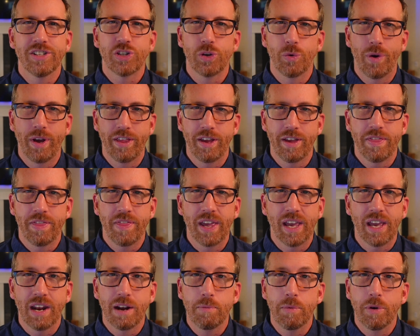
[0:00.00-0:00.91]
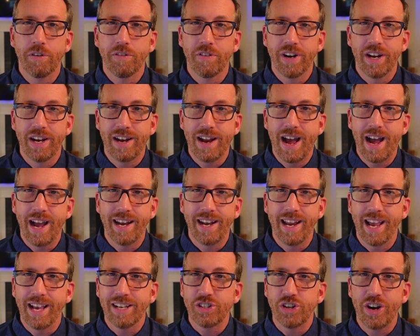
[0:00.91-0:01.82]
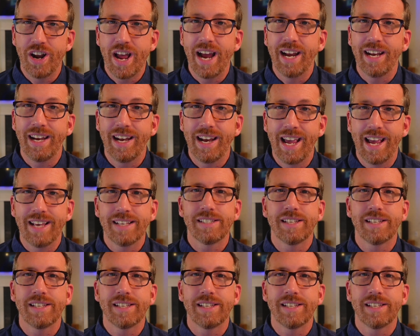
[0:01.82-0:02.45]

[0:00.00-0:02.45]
whether you're thinking of moving in 9 days or 90 days,